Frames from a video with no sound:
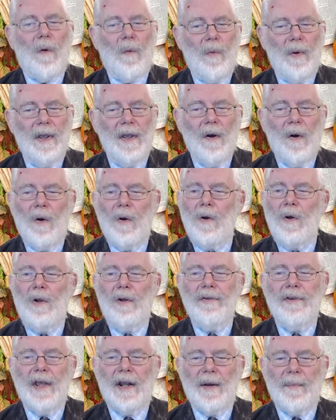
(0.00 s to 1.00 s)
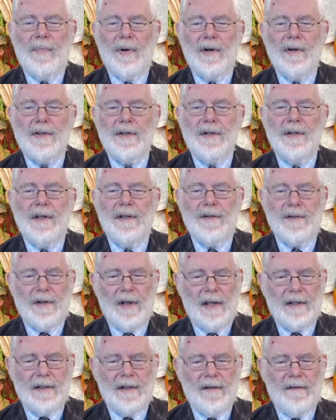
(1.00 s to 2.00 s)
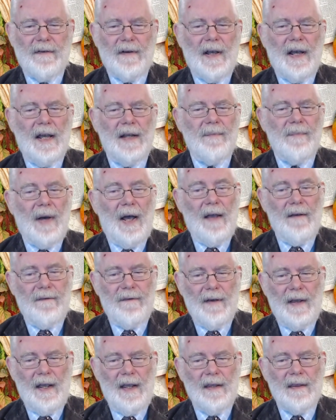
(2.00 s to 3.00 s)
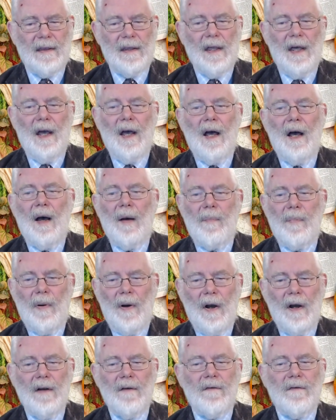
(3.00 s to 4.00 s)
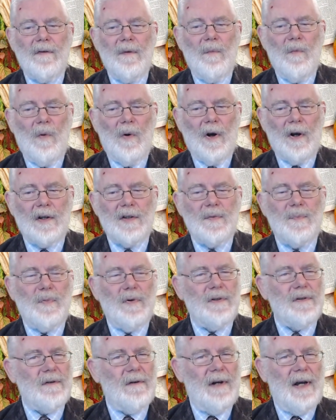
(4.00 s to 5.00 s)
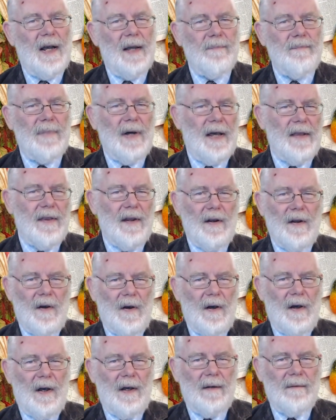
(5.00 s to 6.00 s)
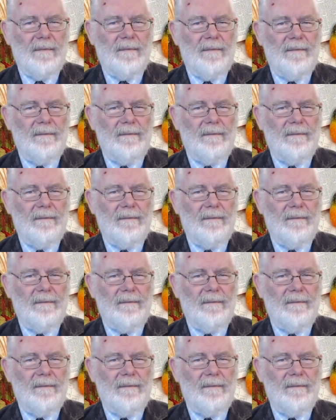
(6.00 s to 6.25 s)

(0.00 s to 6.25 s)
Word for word: For we hold that a person is justified by faith apart from works prescribed by the law.